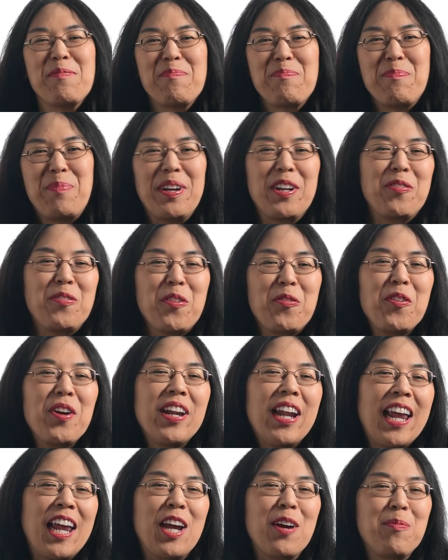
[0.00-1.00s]
But if you're
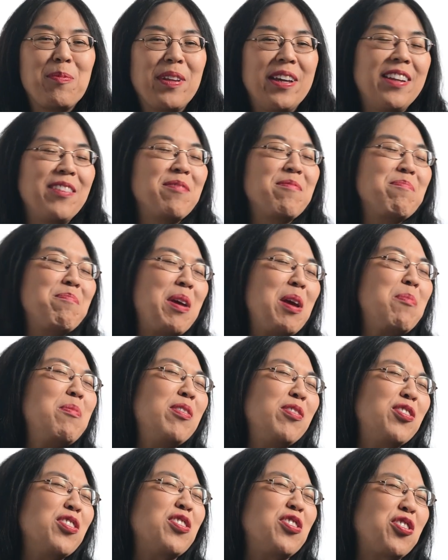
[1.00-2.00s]
afraid of Hamlet, maybe
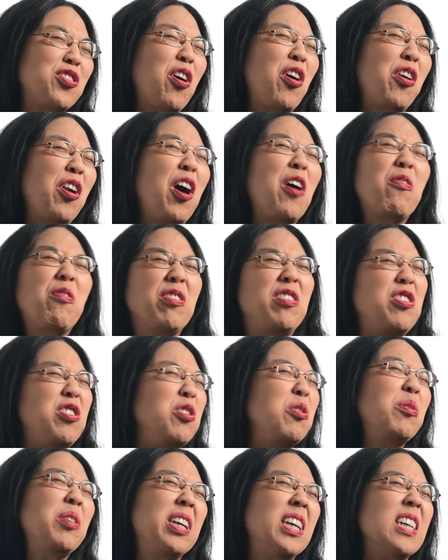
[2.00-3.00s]
you should start off with
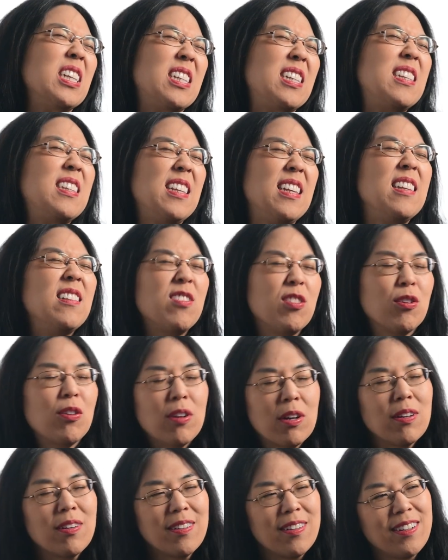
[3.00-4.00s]
Julius
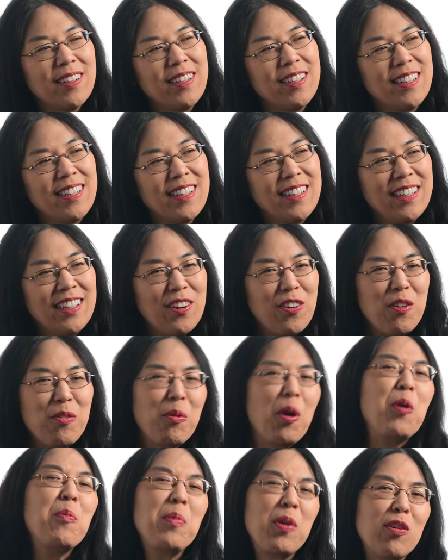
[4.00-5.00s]
Caesar or
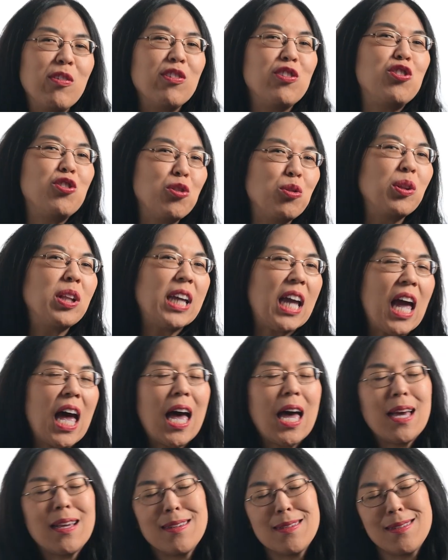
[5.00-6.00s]
Romeo and
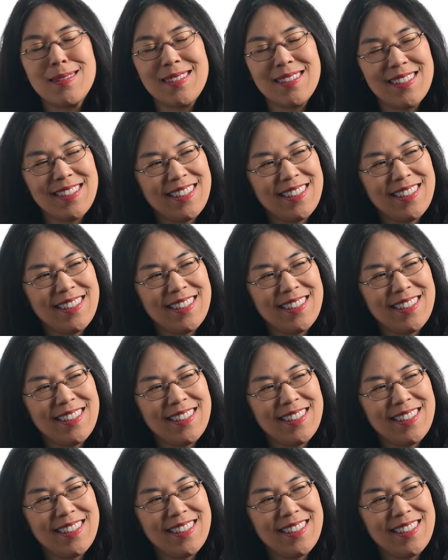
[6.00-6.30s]
Juliet.